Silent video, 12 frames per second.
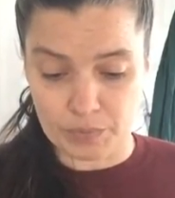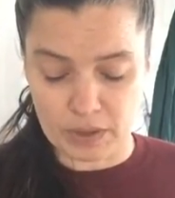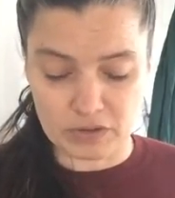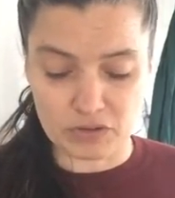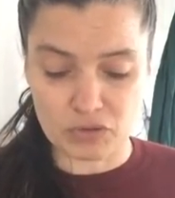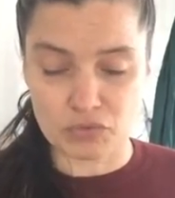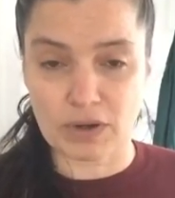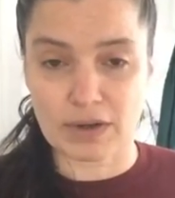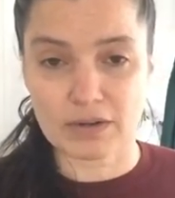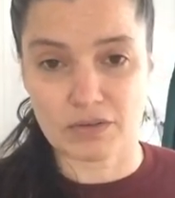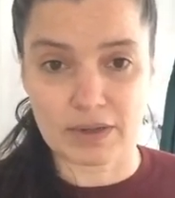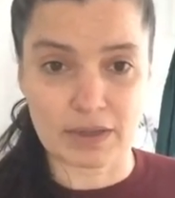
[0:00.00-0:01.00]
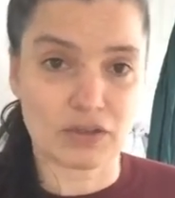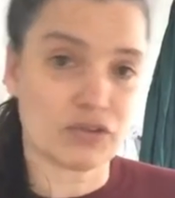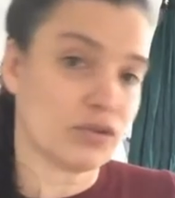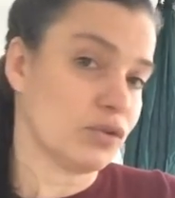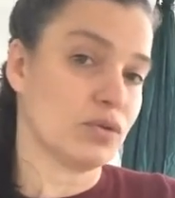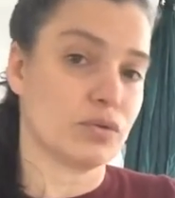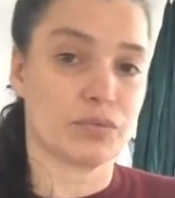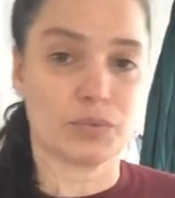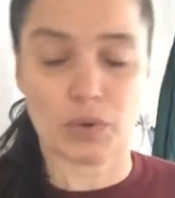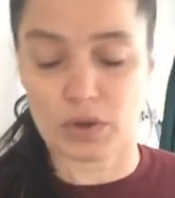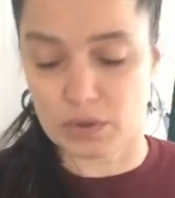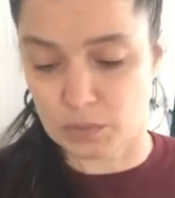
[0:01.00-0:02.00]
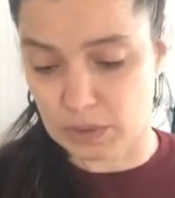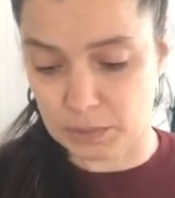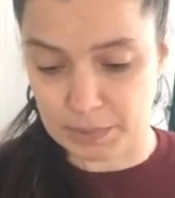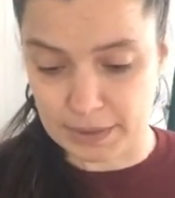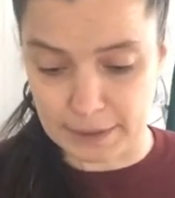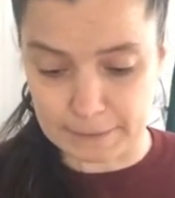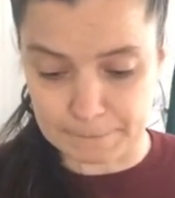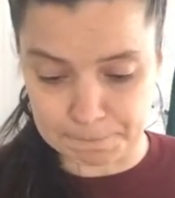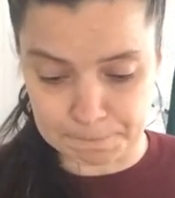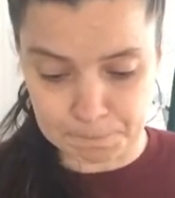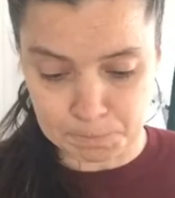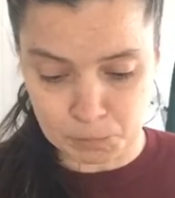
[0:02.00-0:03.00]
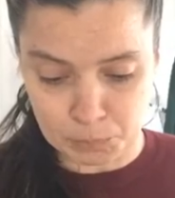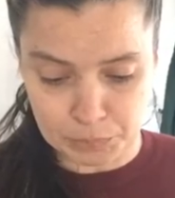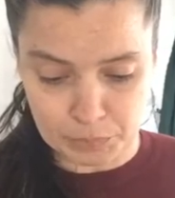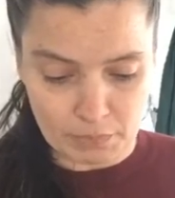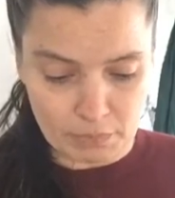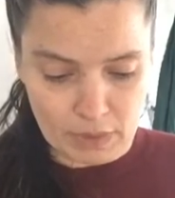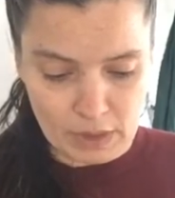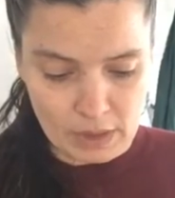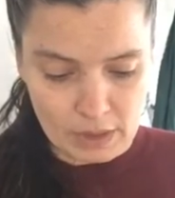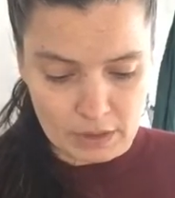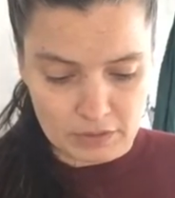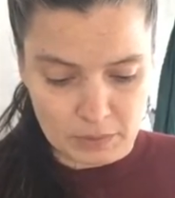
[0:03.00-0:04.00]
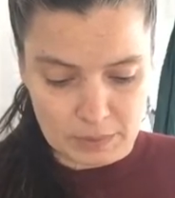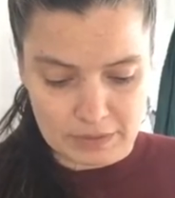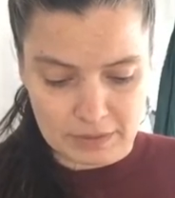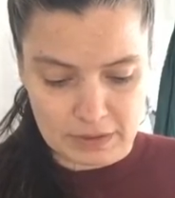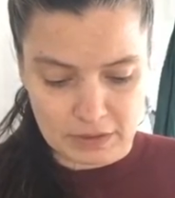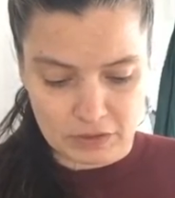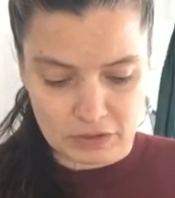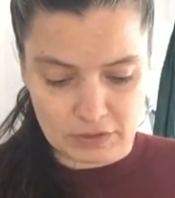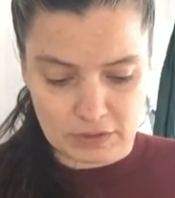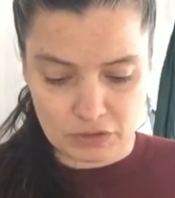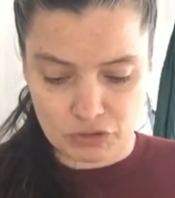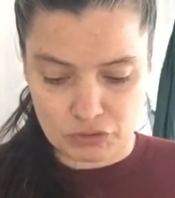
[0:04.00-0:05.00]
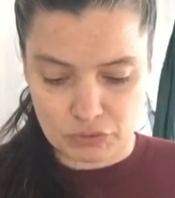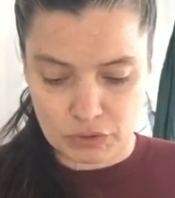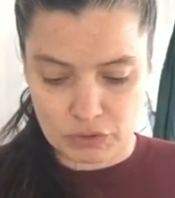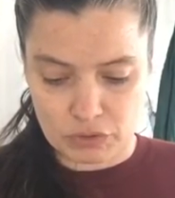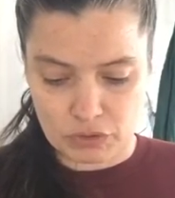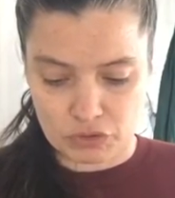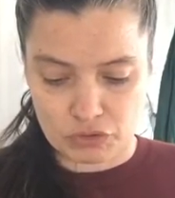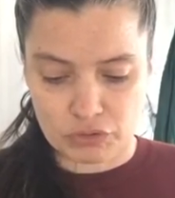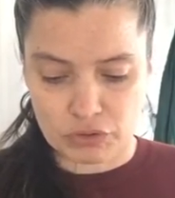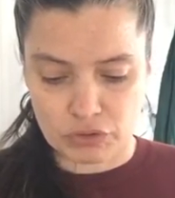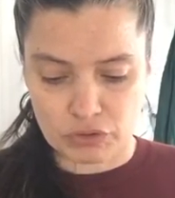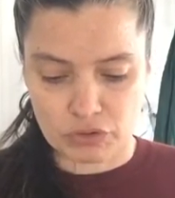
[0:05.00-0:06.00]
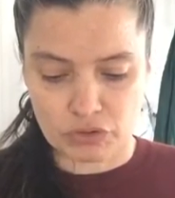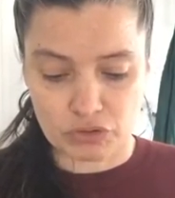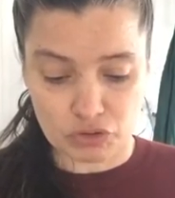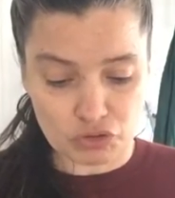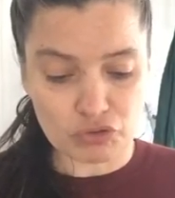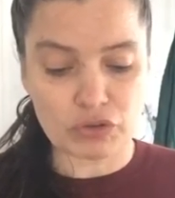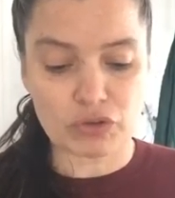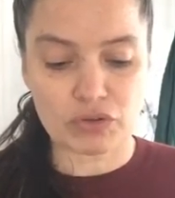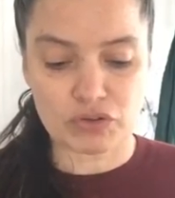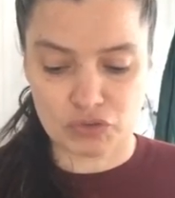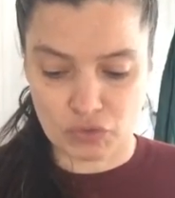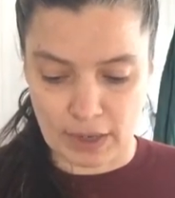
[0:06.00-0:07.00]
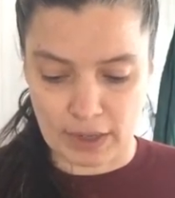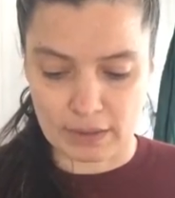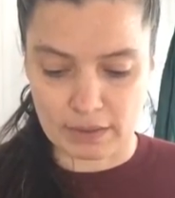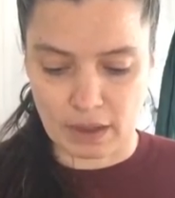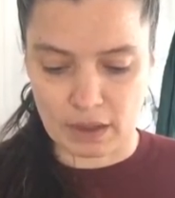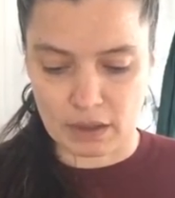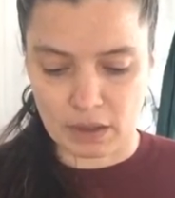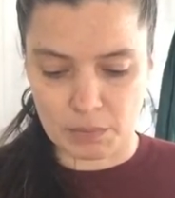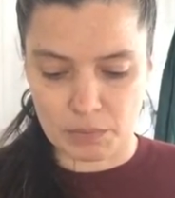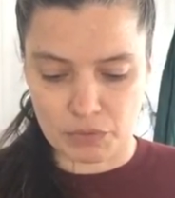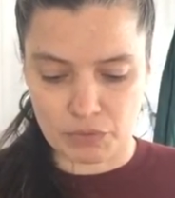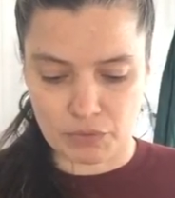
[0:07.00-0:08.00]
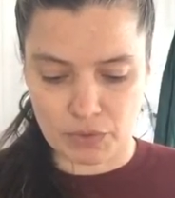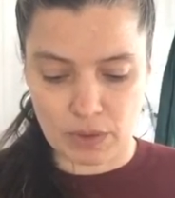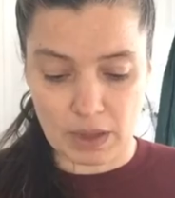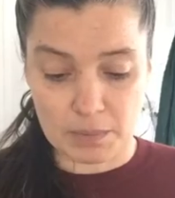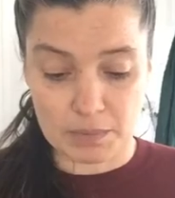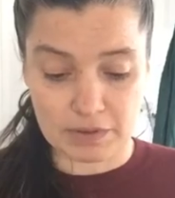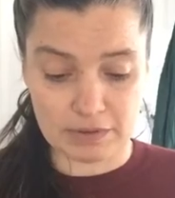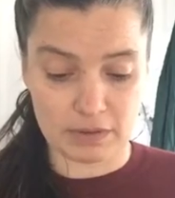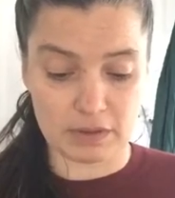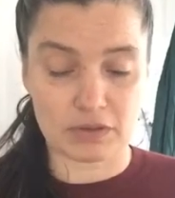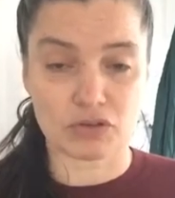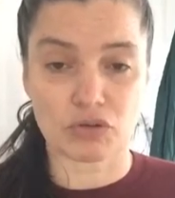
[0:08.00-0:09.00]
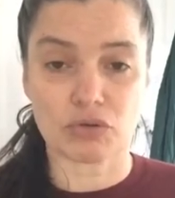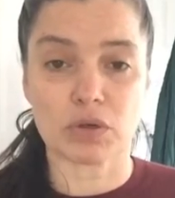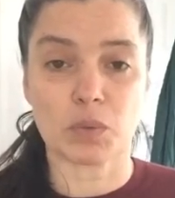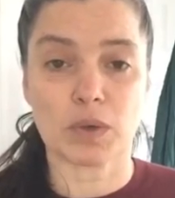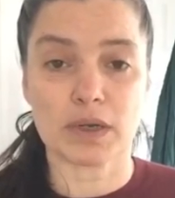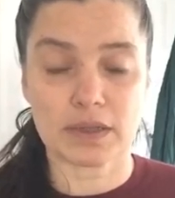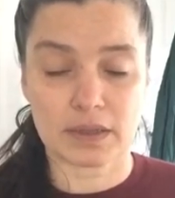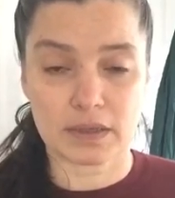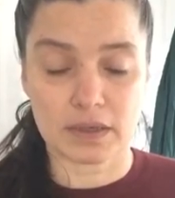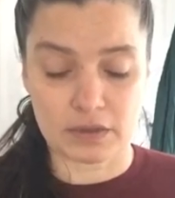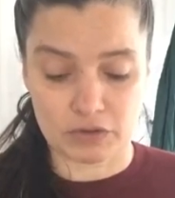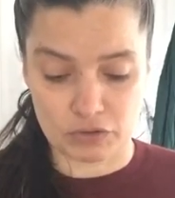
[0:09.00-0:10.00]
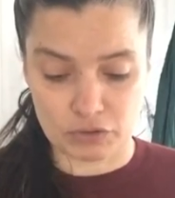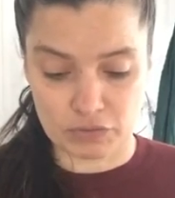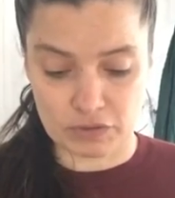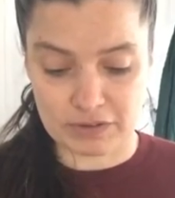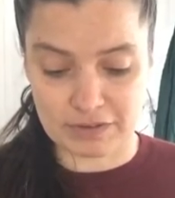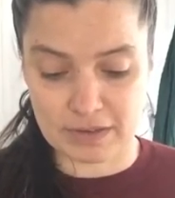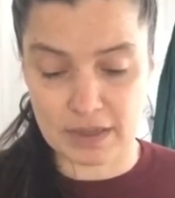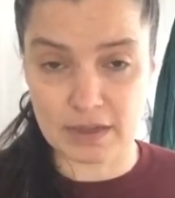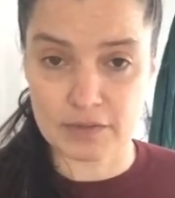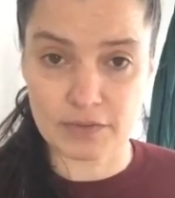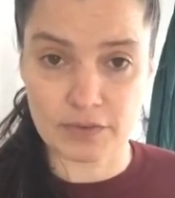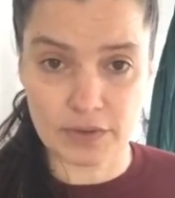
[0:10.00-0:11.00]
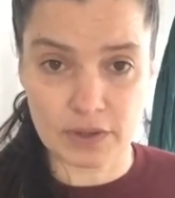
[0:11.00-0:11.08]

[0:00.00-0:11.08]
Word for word: and surrendering to what will be. So it teaches that true, true, true strength can come through emptiness, or a willingness to receive